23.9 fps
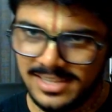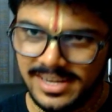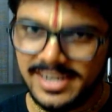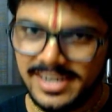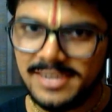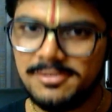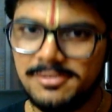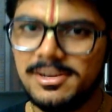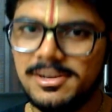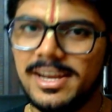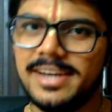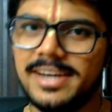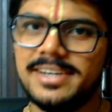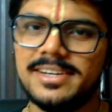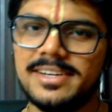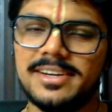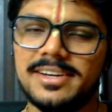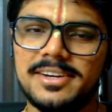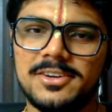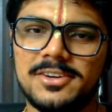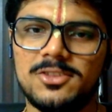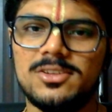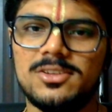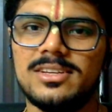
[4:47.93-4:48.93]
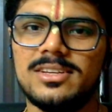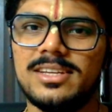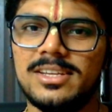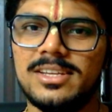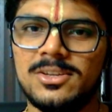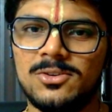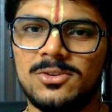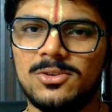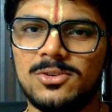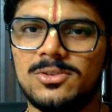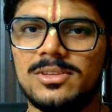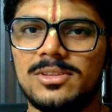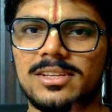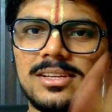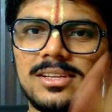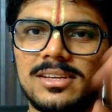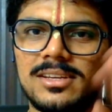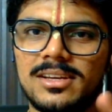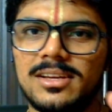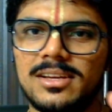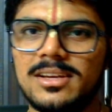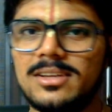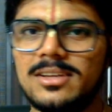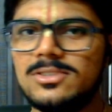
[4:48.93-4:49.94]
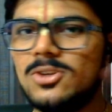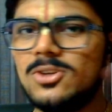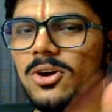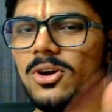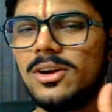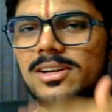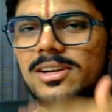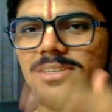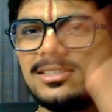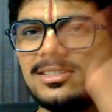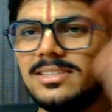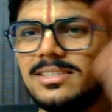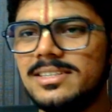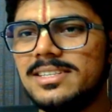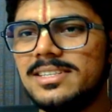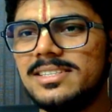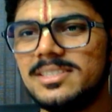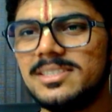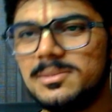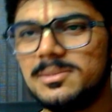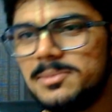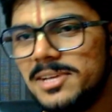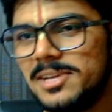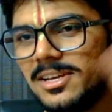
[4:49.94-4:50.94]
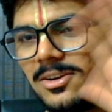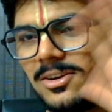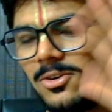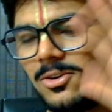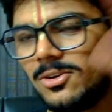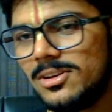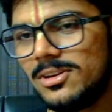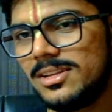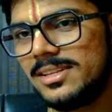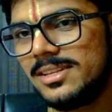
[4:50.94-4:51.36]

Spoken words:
it will enter into the sockets and TCP and all,